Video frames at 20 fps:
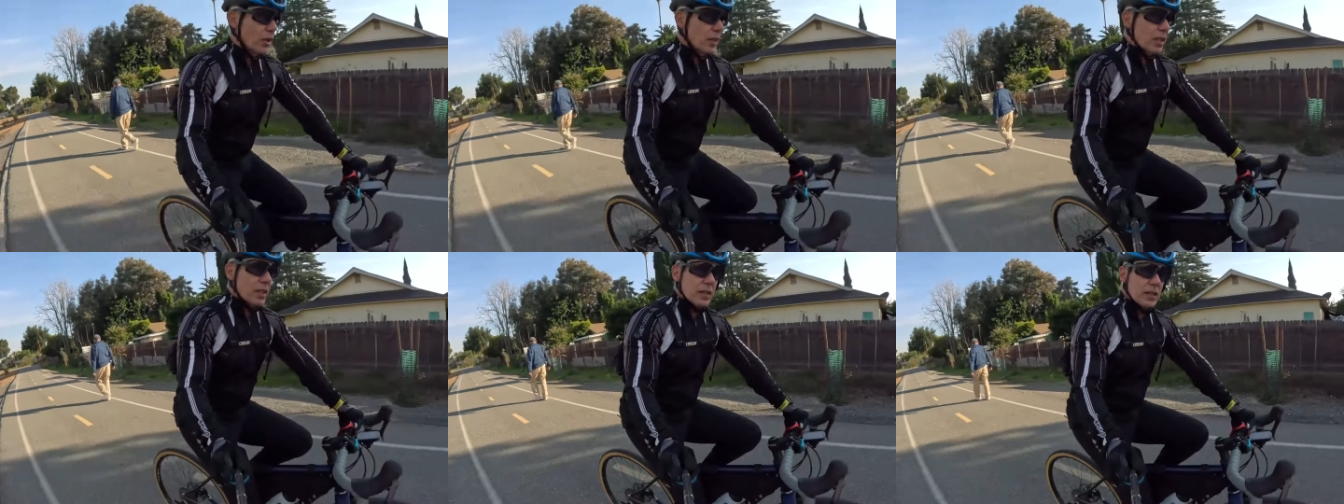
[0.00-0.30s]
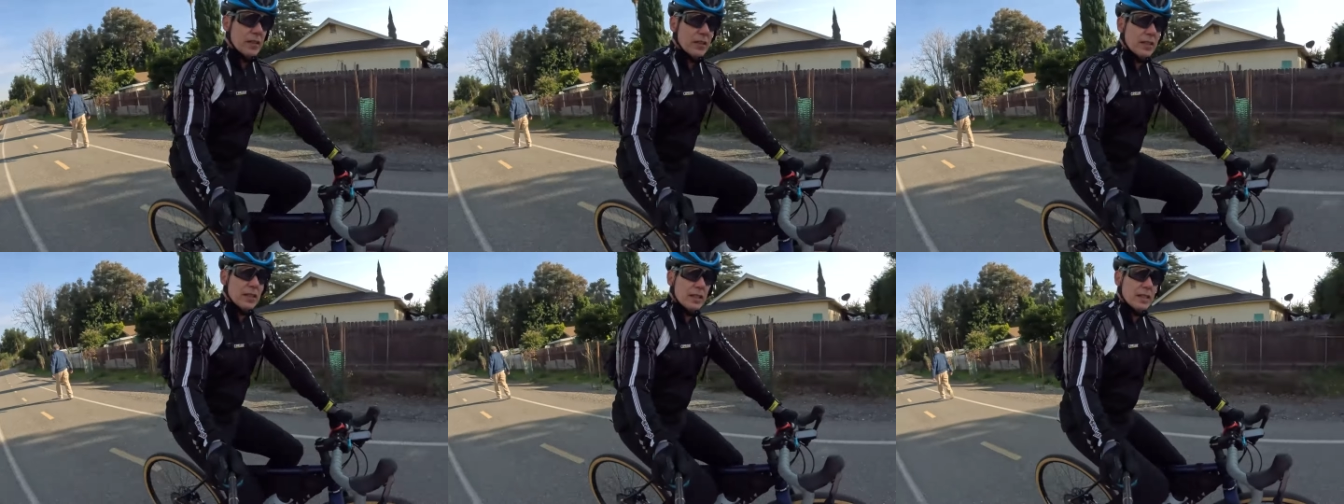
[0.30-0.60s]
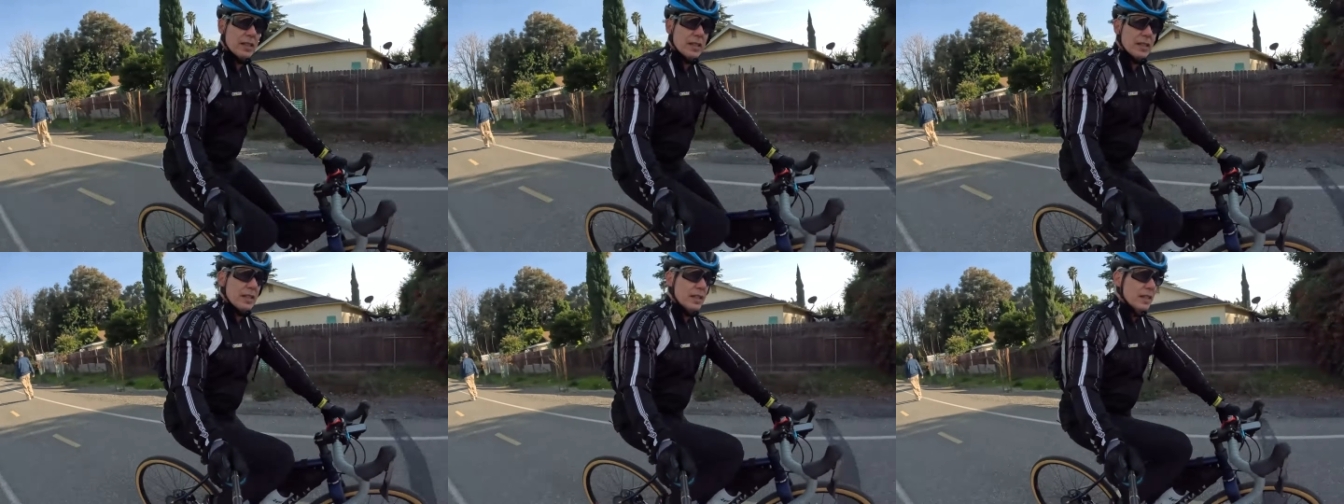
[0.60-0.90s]

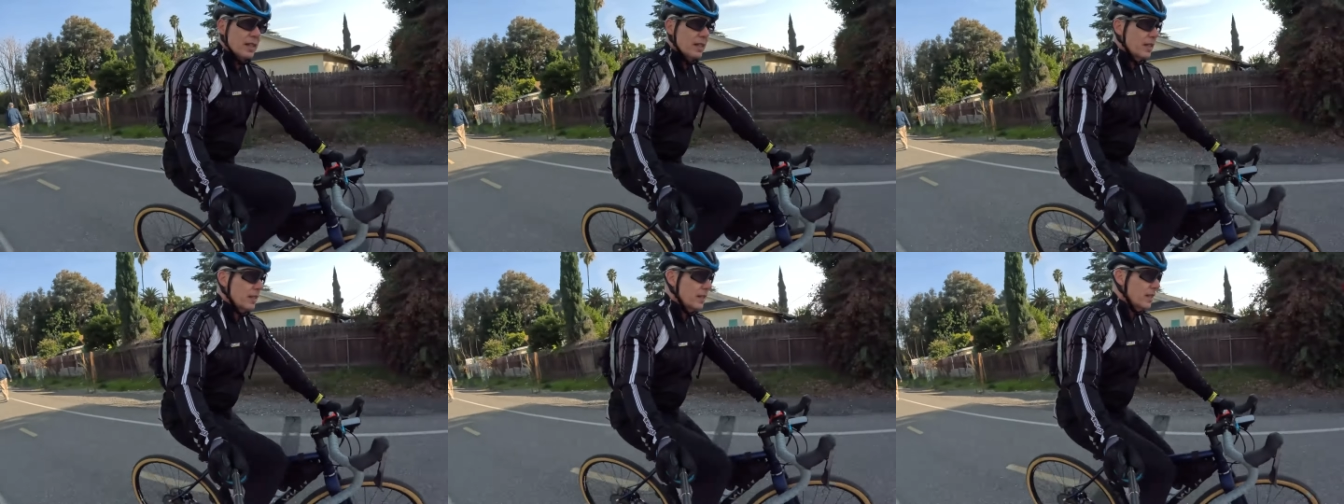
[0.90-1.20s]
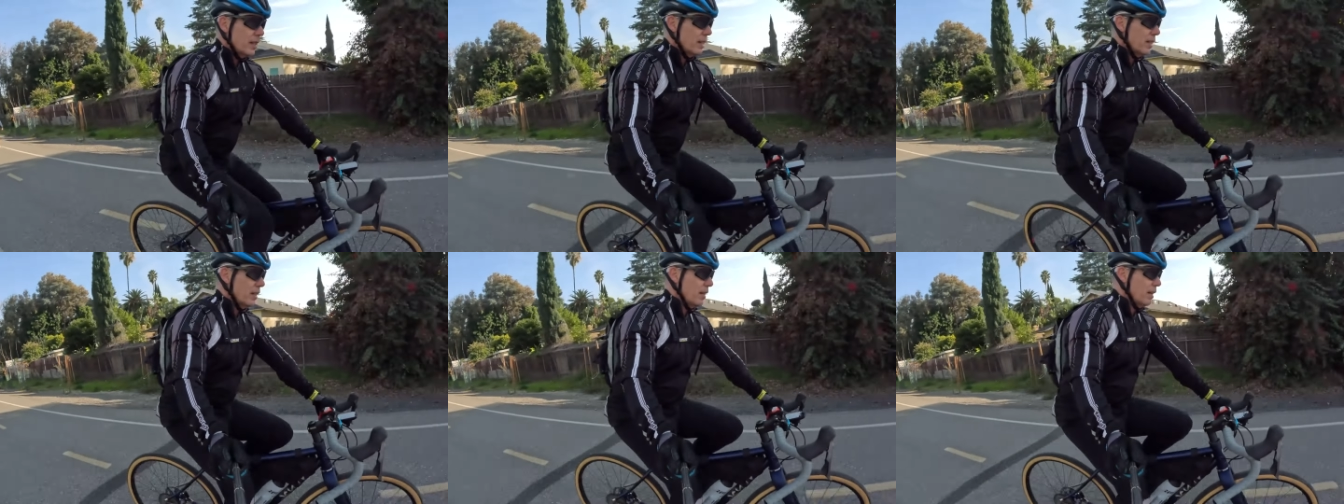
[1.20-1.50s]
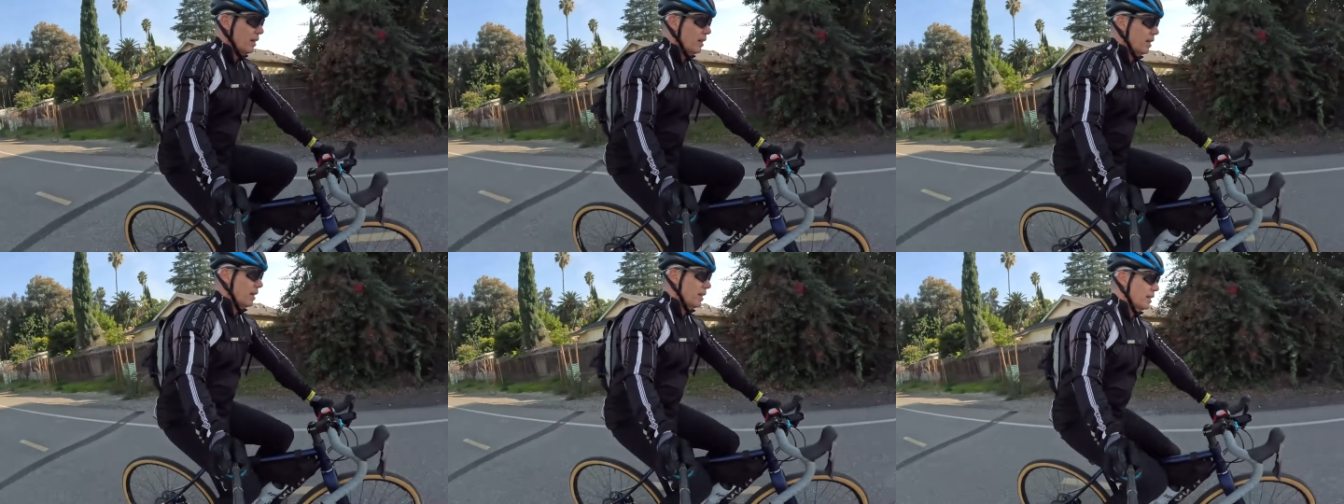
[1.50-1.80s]

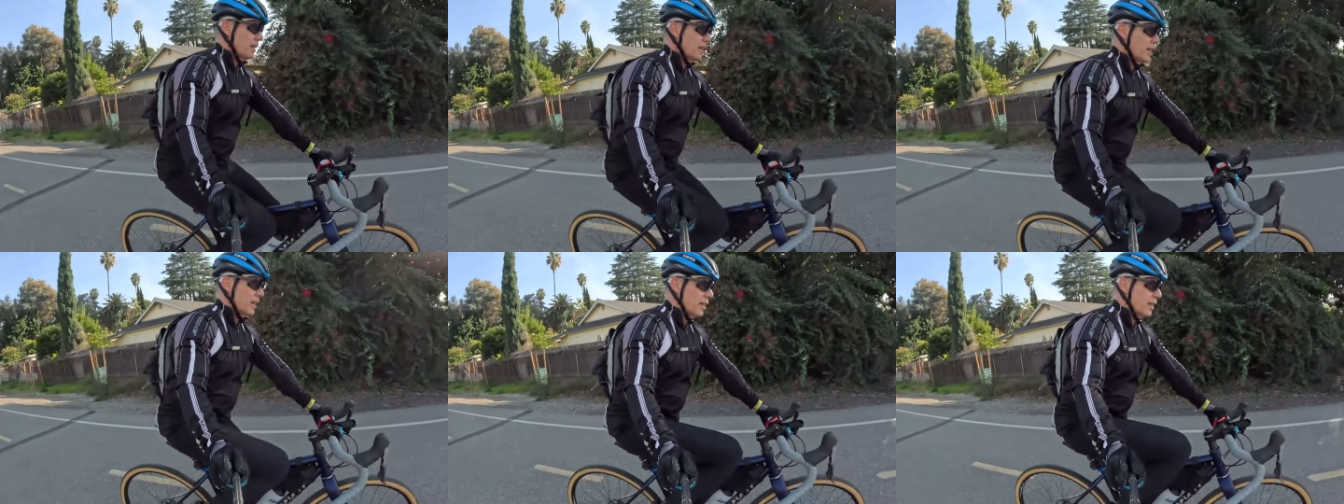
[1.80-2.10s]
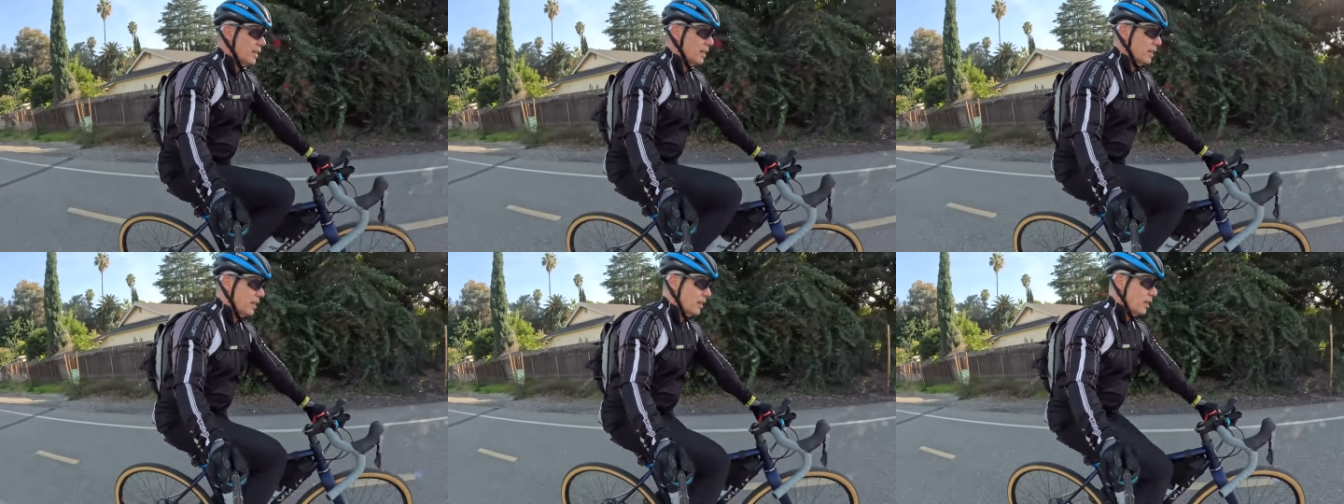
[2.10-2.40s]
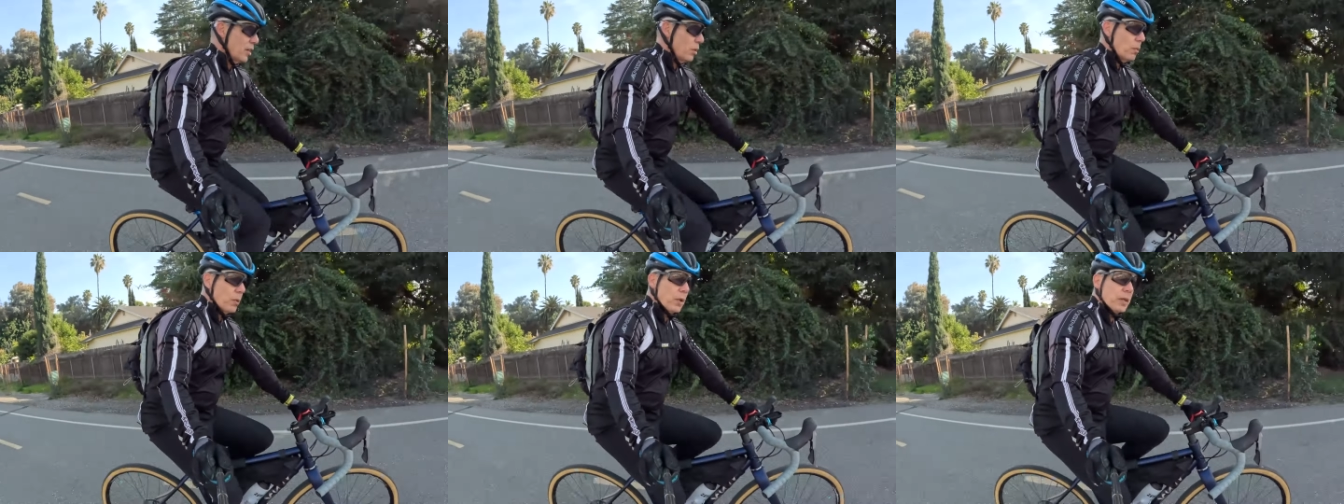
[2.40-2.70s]

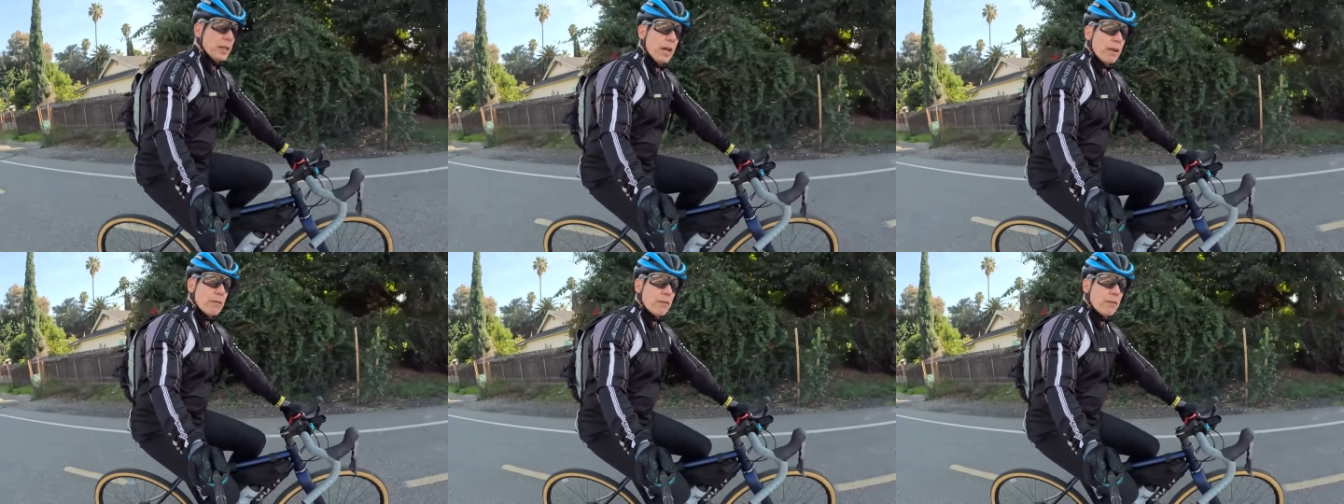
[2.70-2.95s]
that